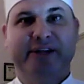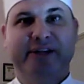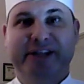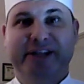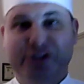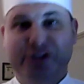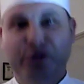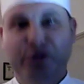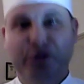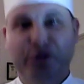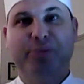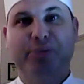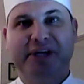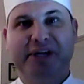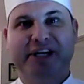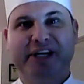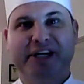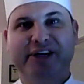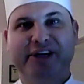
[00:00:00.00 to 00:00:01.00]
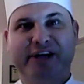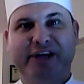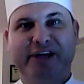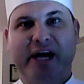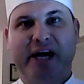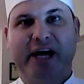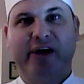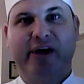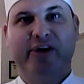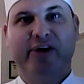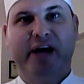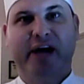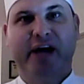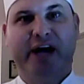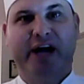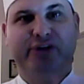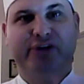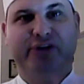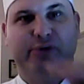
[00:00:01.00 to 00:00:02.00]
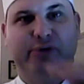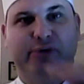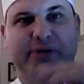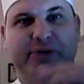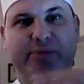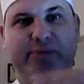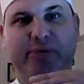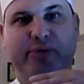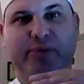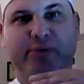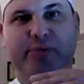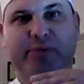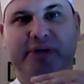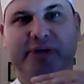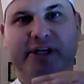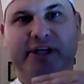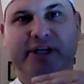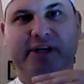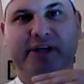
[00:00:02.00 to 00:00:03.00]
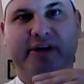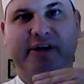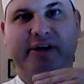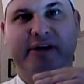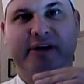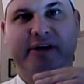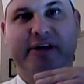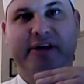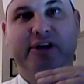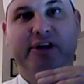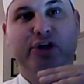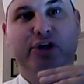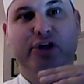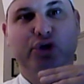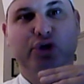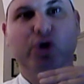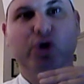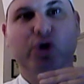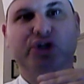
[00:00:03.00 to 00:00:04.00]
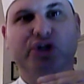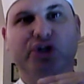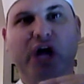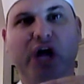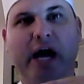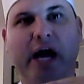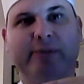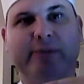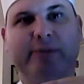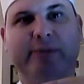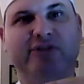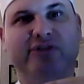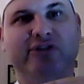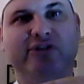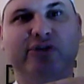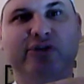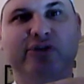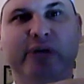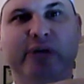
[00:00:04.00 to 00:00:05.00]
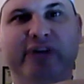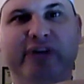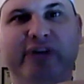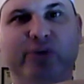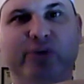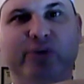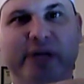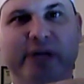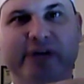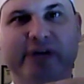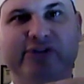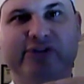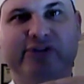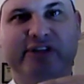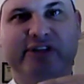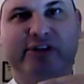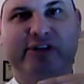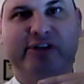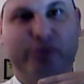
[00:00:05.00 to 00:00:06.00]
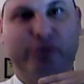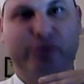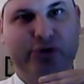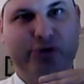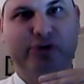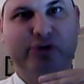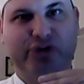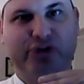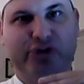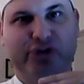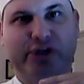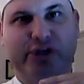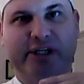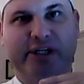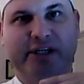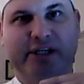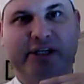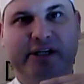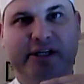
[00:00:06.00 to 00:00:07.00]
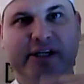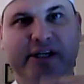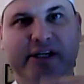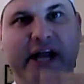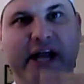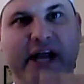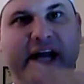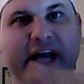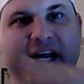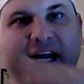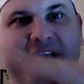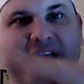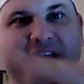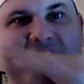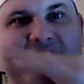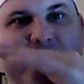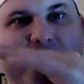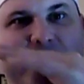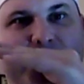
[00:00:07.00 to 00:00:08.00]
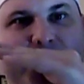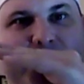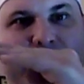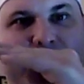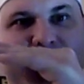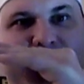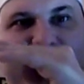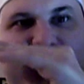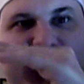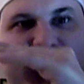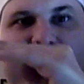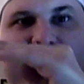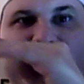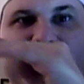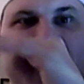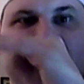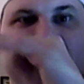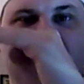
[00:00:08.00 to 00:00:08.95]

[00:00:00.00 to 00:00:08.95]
You'll be here now, and your people will be here. Your job is to do what everyone else did through your journey and get them as high and